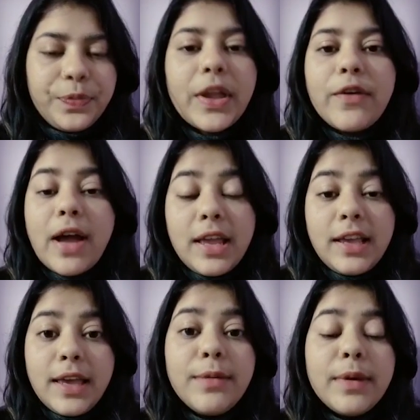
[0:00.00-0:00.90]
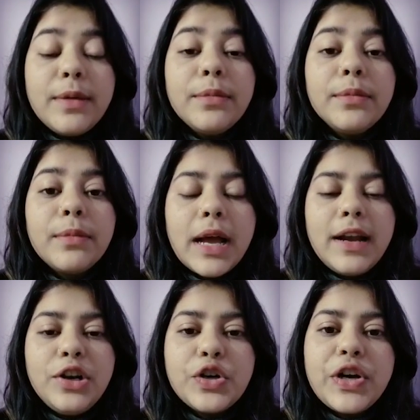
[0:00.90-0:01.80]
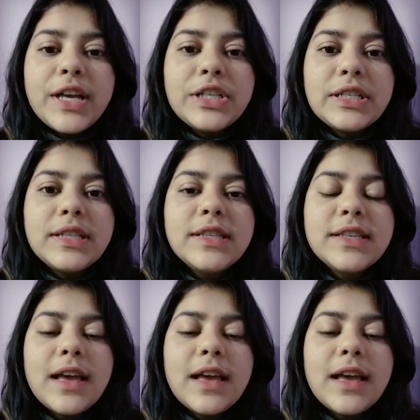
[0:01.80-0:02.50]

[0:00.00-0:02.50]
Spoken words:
I gave him my introductions,